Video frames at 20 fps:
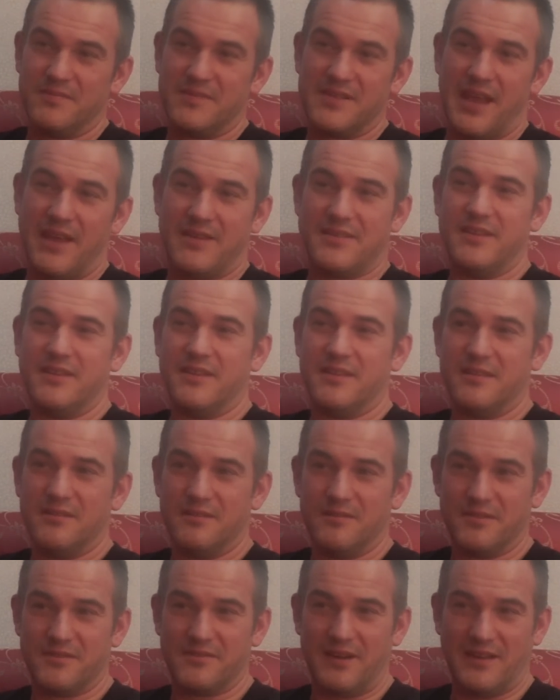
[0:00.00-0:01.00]
tactic
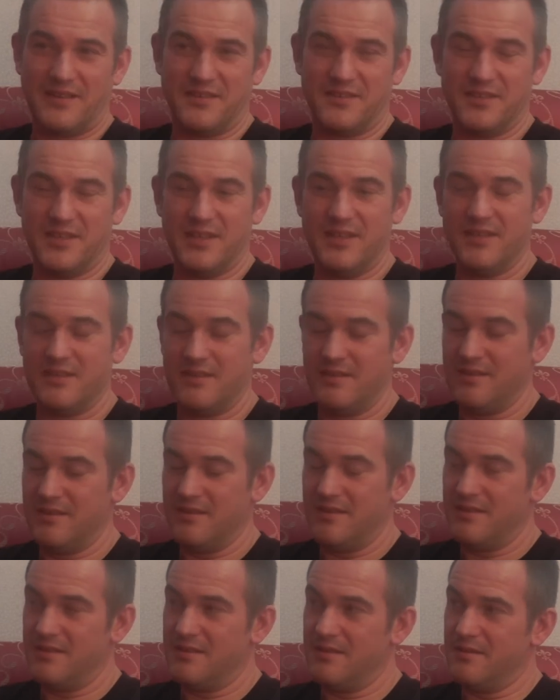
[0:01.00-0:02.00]
or strategy
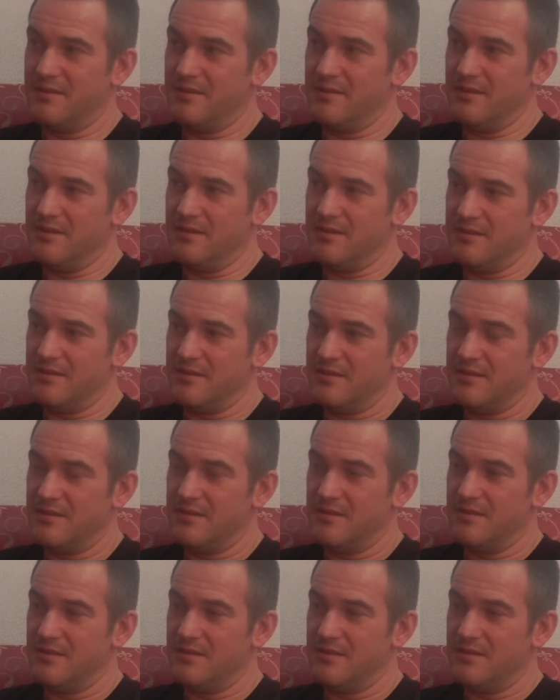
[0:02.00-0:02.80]
than